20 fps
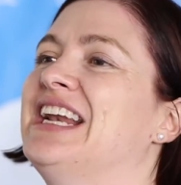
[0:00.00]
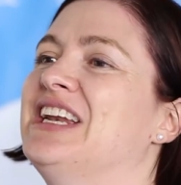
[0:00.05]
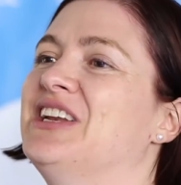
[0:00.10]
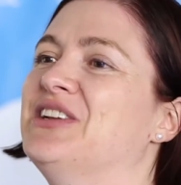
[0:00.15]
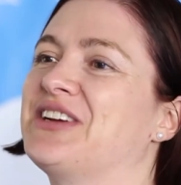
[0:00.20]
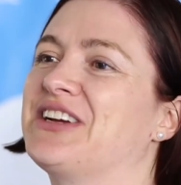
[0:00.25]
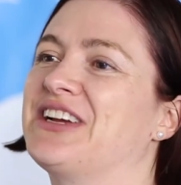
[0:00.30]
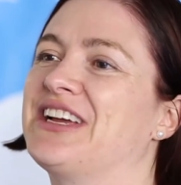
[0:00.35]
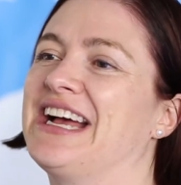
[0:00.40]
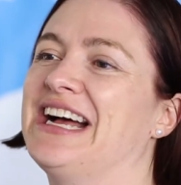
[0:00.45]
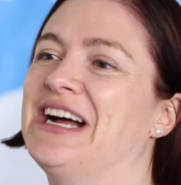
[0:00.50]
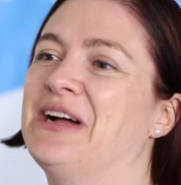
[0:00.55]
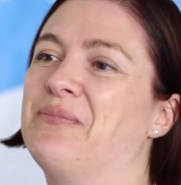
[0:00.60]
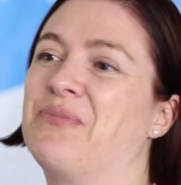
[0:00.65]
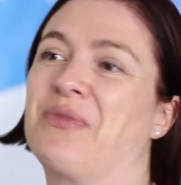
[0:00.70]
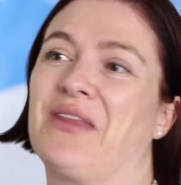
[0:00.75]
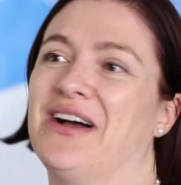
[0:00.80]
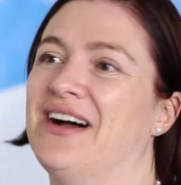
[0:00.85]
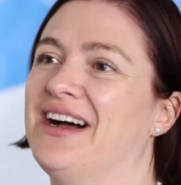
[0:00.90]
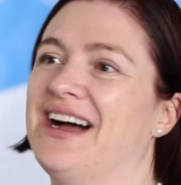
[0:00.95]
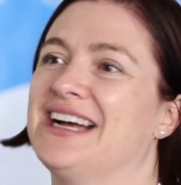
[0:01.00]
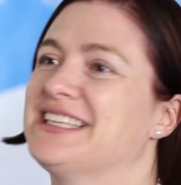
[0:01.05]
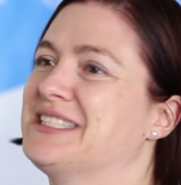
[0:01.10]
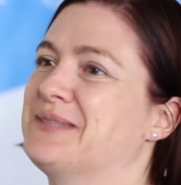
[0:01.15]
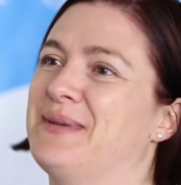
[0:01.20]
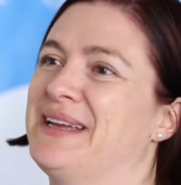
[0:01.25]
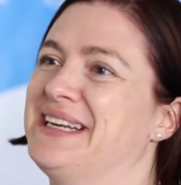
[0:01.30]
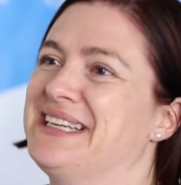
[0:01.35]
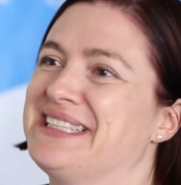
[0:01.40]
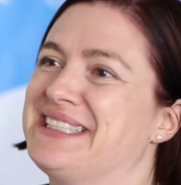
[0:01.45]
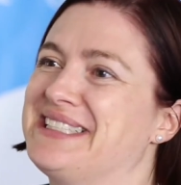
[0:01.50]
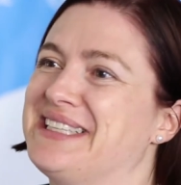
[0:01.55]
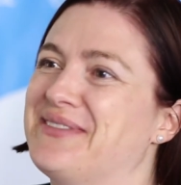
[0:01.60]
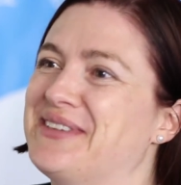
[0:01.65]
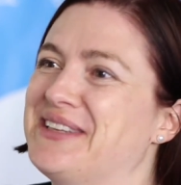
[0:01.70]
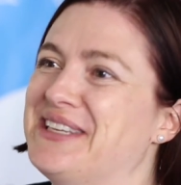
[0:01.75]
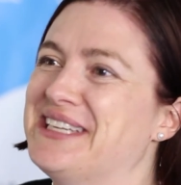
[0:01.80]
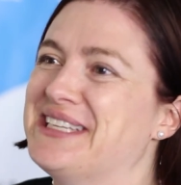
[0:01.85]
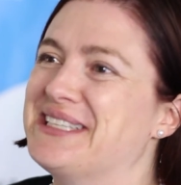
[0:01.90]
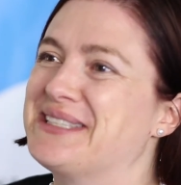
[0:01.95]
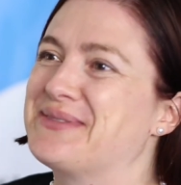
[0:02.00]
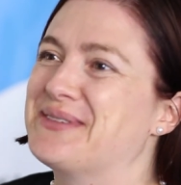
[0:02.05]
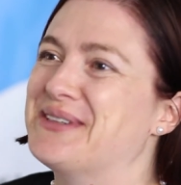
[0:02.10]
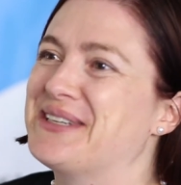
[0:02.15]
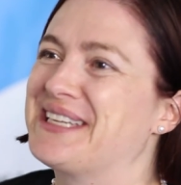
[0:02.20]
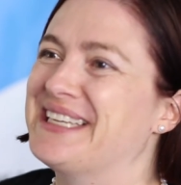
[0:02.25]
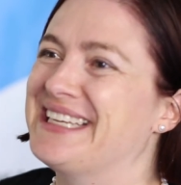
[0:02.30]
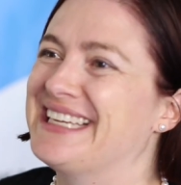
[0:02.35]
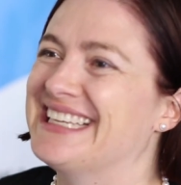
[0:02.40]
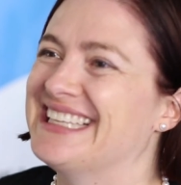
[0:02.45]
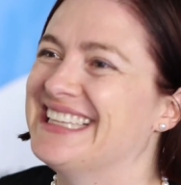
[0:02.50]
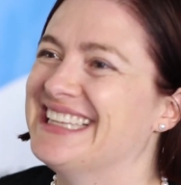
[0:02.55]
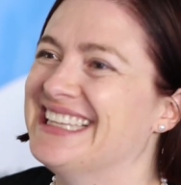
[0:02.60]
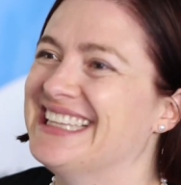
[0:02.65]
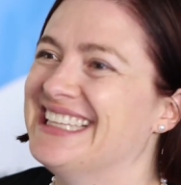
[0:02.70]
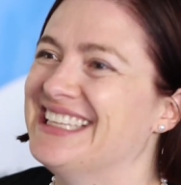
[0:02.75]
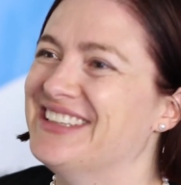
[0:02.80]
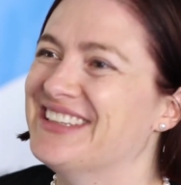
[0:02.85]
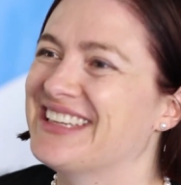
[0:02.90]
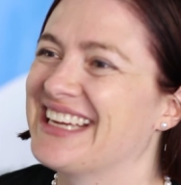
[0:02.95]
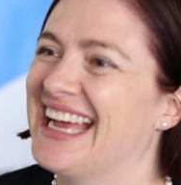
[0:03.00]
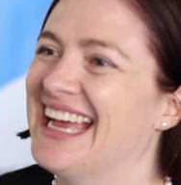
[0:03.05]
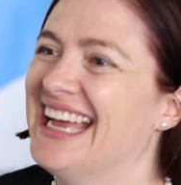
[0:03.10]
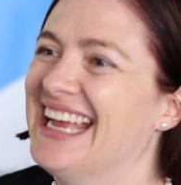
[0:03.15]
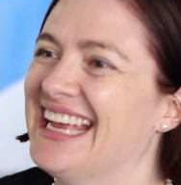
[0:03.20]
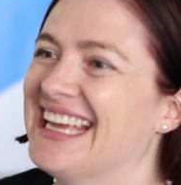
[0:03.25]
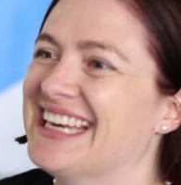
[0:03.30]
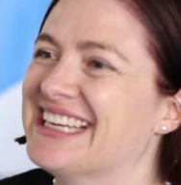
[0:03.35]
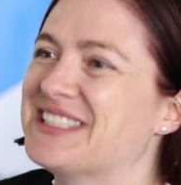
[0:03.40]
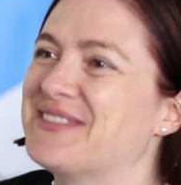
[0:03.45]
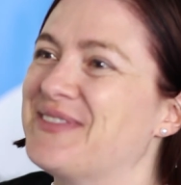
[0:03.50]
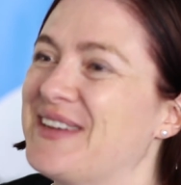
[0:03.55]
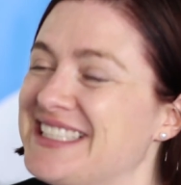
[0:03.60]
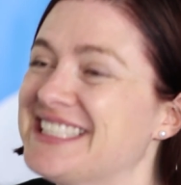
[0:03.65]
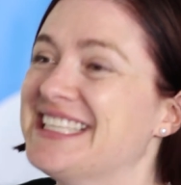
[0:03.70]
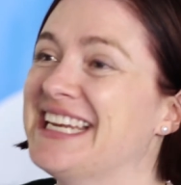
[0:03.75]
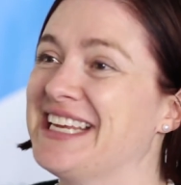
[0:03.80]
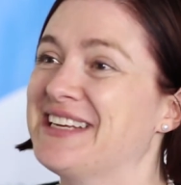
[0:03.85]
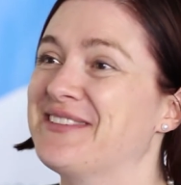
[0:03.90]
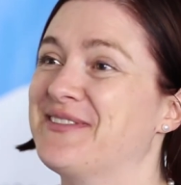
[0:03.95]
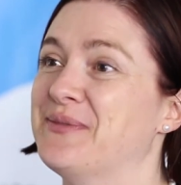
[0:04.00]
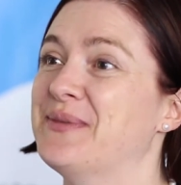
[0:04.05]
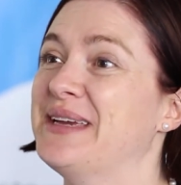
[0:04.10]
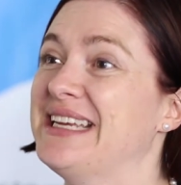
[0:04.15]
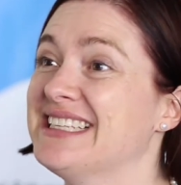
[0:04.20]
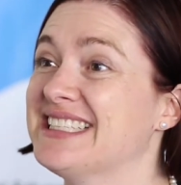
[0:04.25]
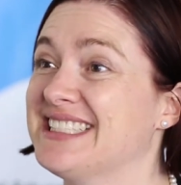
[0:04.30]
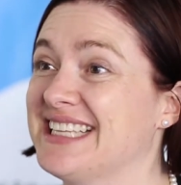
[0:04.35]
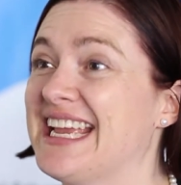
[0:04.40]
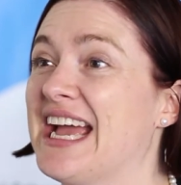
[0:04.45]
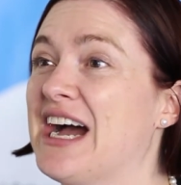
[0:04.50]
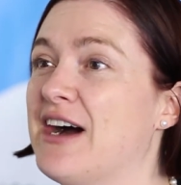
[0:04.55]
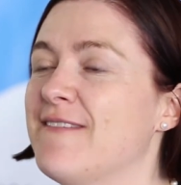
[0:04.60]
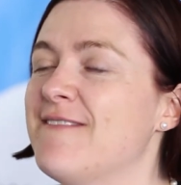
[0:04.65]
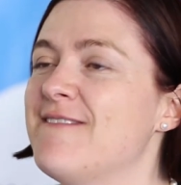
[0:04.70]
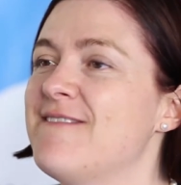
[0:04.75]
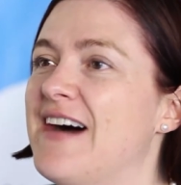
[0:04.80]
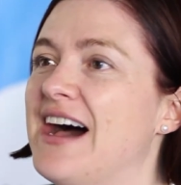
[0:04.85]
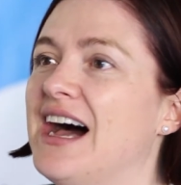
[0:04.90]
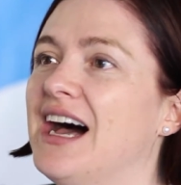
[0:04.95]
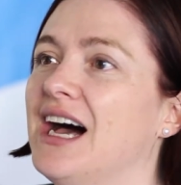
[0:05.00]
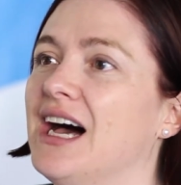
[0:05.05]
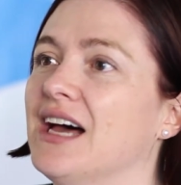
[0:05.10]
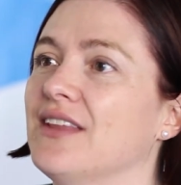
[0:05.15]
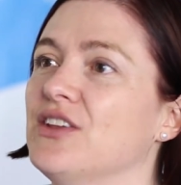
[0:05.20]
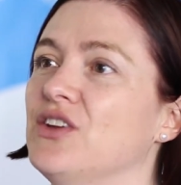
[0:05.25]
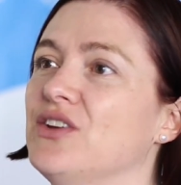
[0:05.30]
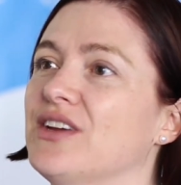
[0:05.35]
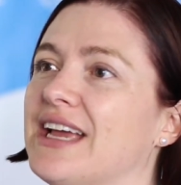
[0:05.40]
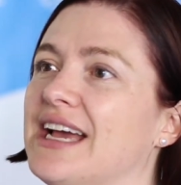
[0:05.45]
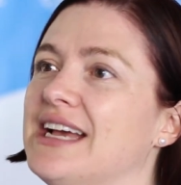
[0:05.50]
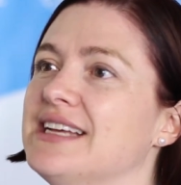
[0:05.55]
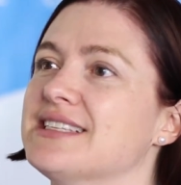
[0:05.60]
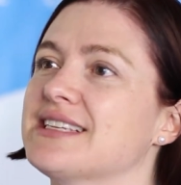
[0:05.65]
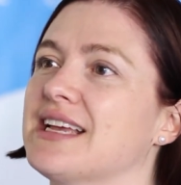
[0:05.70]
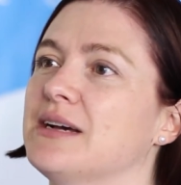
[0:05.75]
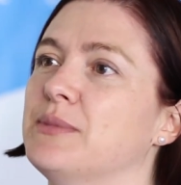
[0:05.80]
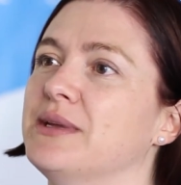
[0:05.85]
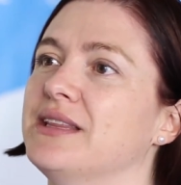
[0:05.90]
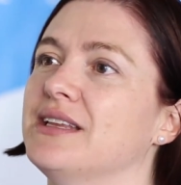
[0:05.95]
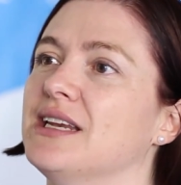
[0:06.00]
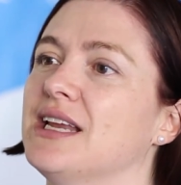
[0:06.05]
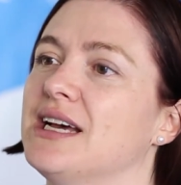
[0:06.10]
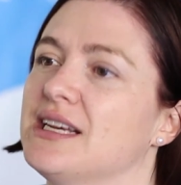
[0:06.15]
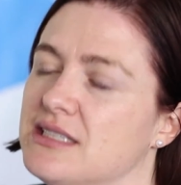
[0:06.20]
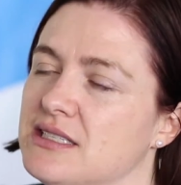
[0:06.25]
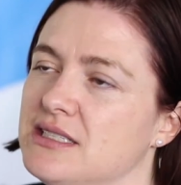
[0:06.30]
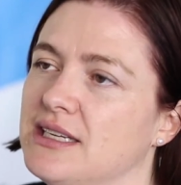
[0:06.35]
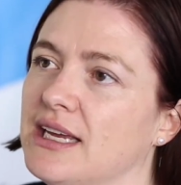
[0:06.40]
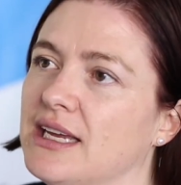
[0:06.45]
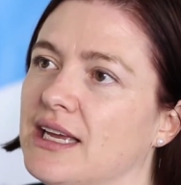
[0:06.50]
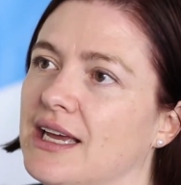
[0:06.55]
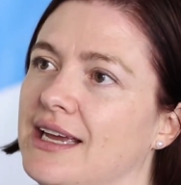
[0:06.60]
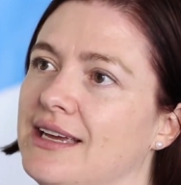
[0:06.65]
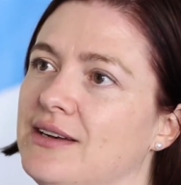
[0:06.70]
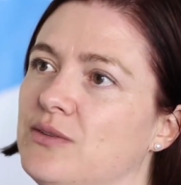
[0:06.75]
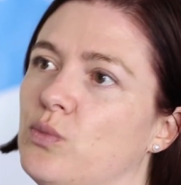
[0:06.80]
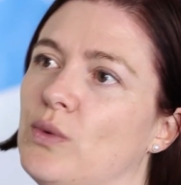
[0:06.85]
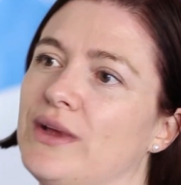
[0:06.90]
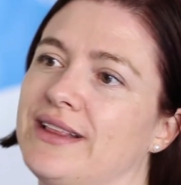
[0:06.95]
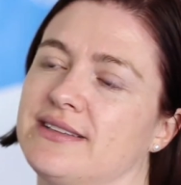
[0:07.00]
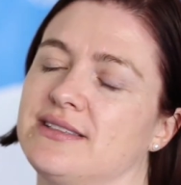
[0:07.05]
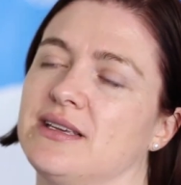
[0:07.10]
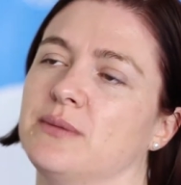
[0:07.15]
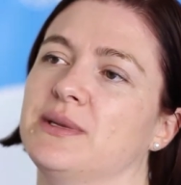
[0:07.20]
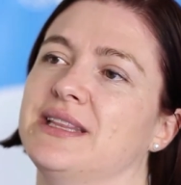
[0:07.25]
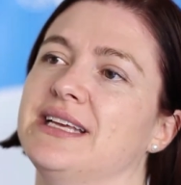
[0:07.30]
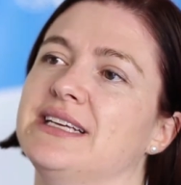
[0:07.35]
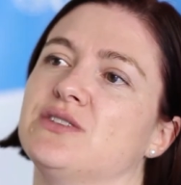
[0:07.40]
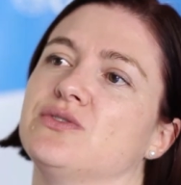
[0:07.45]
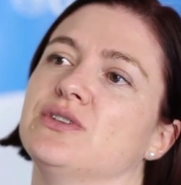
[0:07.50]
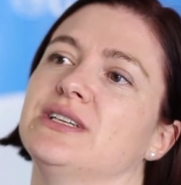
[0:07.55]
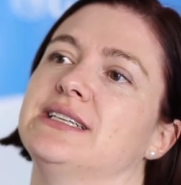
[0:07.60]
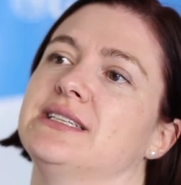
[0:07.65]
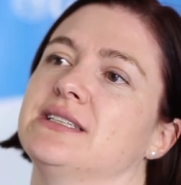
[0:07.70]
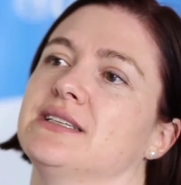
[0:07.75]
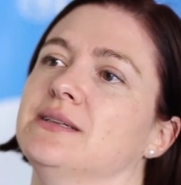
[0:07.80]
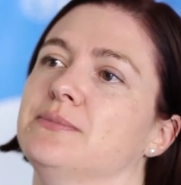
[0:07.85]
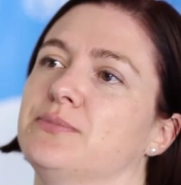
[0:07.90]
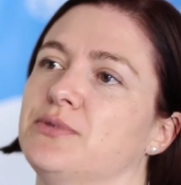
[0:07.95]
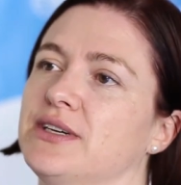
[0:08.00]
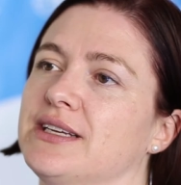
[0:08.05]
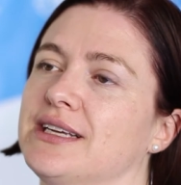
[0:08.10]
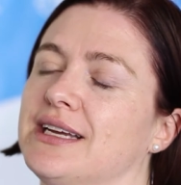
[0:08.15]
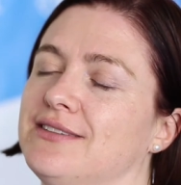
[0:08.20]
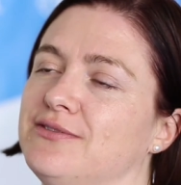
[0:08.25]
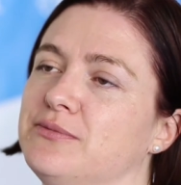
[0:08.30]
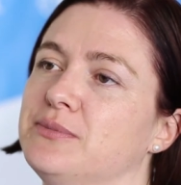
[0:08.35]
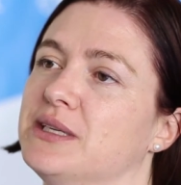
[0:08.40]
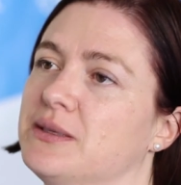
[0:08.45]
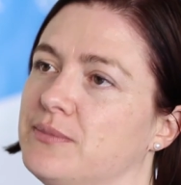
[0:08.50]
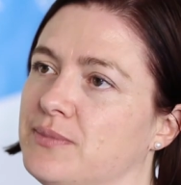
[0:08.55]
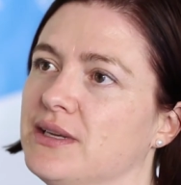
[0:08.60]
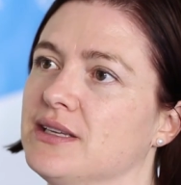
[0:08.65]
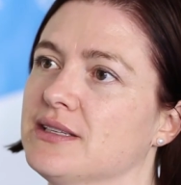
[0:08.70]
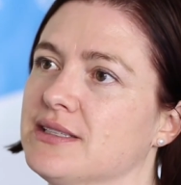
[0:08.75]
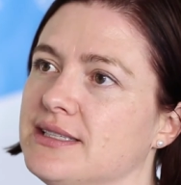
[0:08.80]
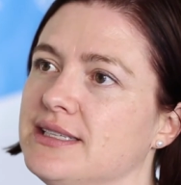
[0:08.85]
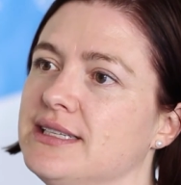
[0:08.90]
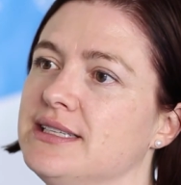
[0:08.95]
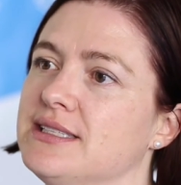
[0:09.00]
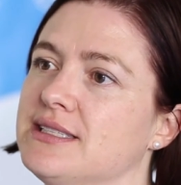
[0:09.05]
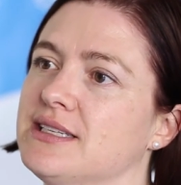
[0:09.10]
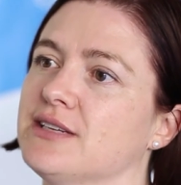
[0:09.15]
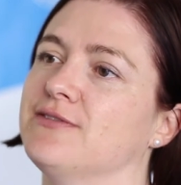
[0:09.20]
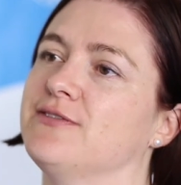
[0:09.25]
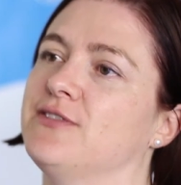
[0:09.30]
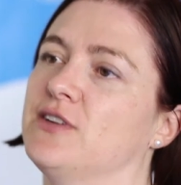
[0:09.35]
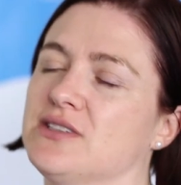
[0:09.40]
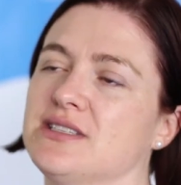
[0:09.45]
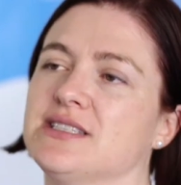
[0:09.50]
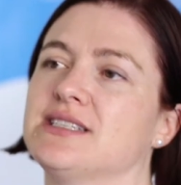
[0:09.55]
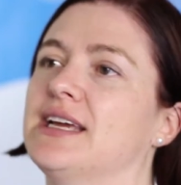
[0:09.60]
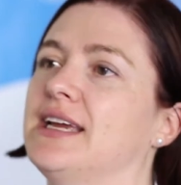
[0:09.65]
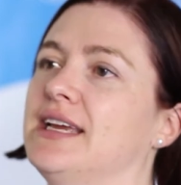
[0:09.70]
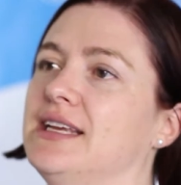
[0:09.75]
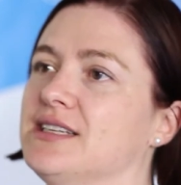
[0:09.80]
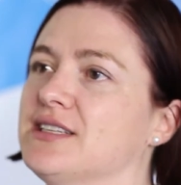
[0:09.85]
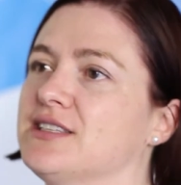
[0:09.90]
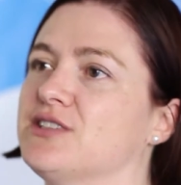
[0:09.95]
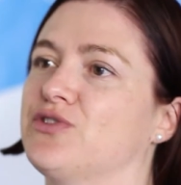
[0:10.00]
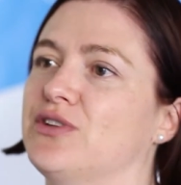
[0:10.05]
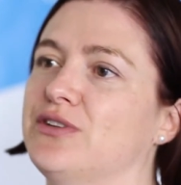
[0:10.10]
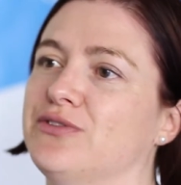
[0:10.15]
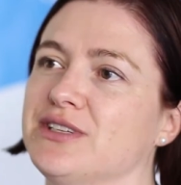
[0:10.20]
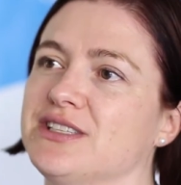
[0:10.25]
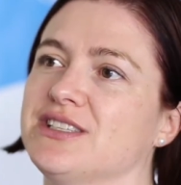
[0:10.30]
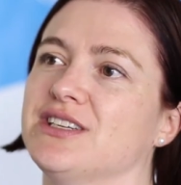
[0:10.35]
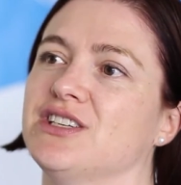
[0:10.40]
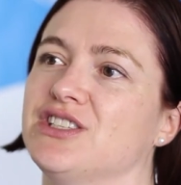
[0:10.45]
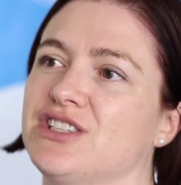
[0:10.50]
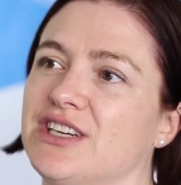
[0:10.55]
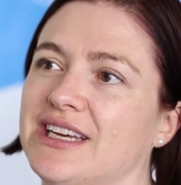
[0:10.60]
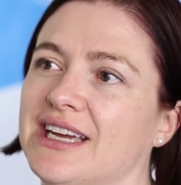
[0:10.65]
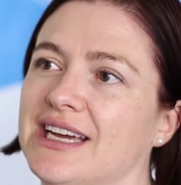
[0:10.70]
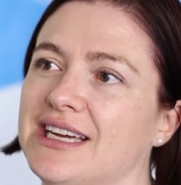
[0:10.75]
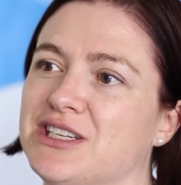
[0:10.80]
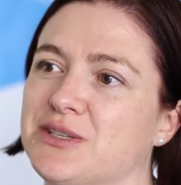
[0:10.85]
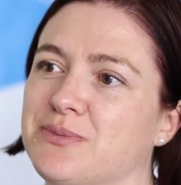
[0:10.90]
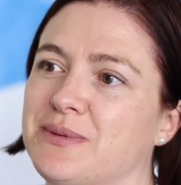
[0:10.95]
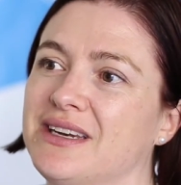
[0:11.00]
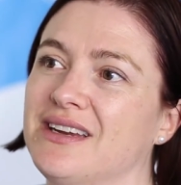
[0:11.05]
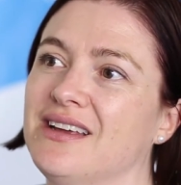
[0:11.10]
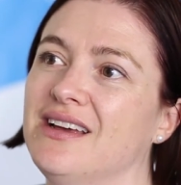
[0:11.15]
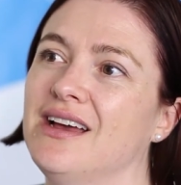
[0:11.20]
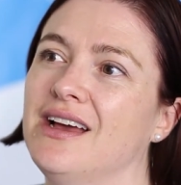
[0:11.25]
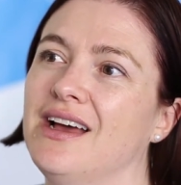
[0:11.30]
Look, I spent 7 years working in the UK, and it's fascinating for me to see how far the UK has come in the last decade with some of these really deliberate government policies to foster industry research engagement.